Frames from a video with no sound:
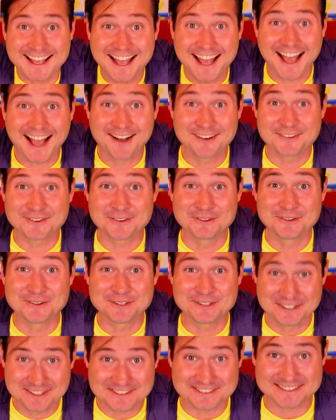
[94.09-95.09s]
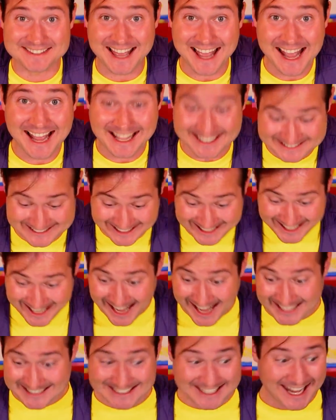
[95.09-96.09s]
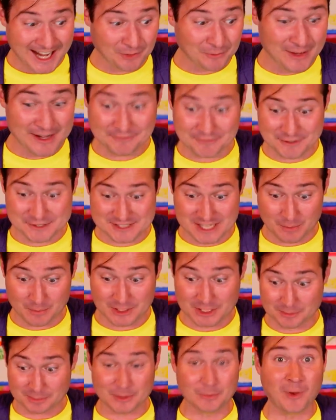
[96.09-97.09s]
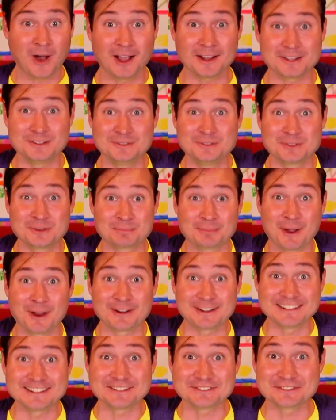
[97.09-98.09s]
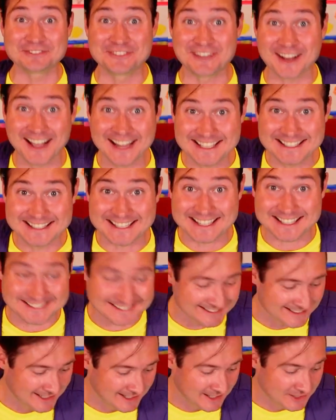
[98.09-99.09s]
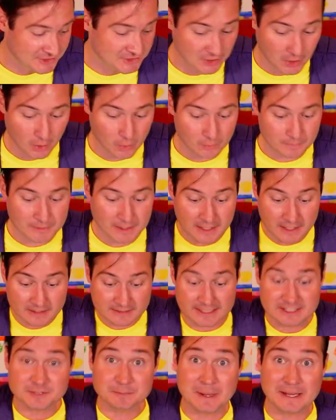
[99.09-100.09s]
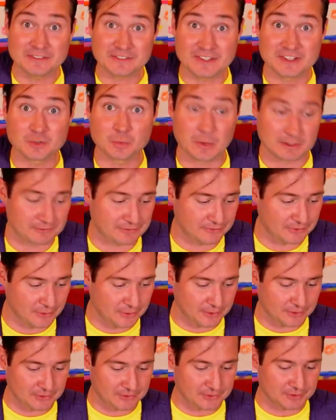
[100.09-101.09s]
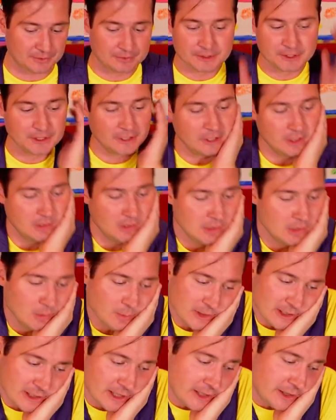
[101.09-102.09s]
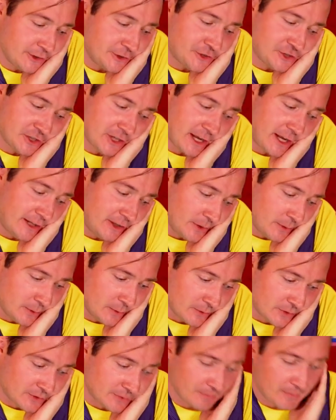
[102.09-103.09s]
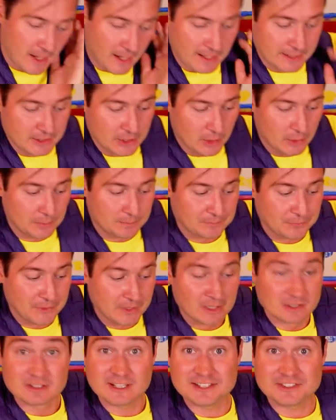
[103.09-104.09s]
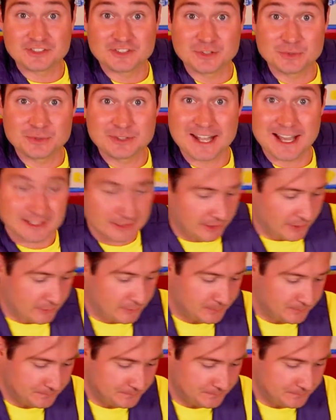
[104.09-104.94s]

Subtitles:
How cool is that? I can't wait for someone to be walking through the park and to find it. So let's paint this one first. What color should I use? I know, let's do yellow.